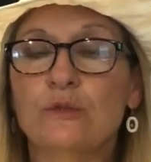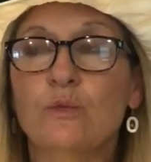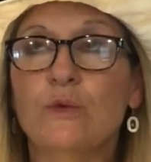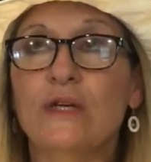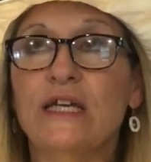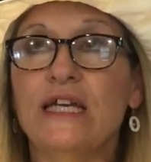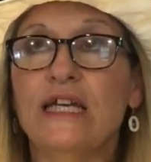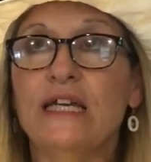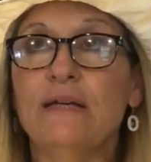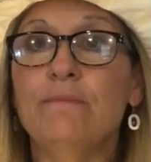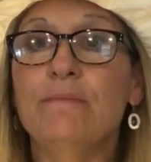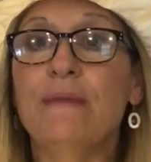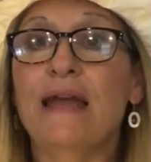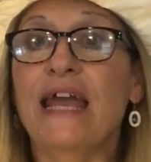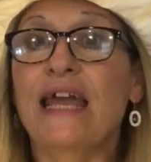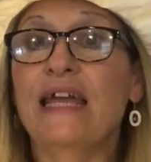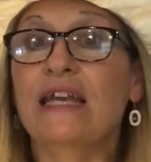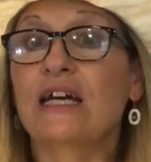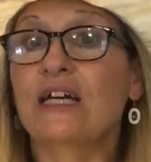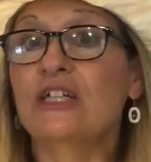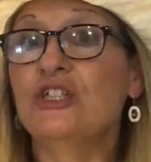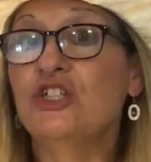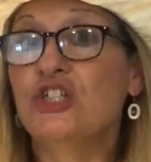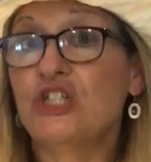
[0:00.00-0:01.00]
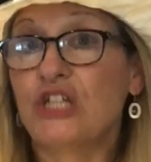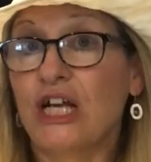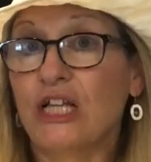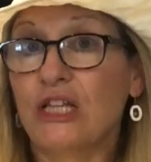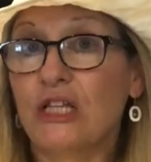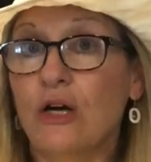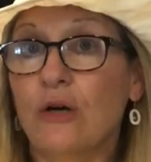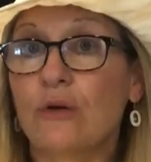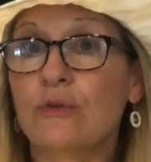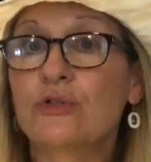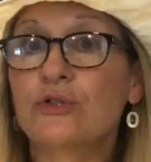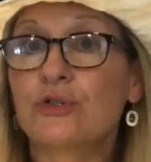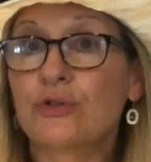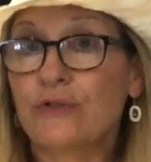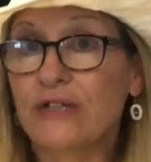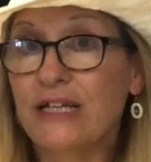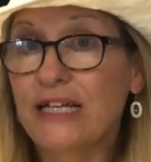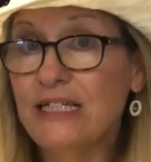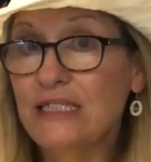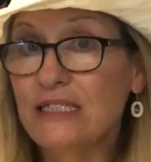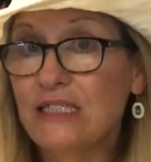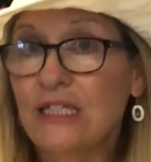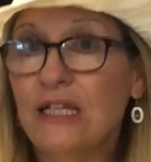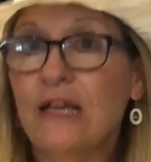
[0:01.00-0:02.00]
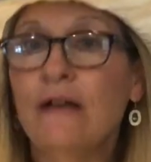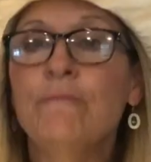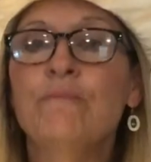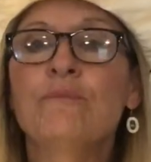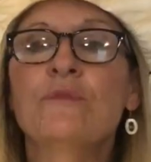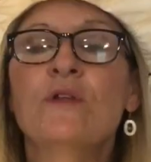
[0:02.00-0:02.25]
We made a jello treat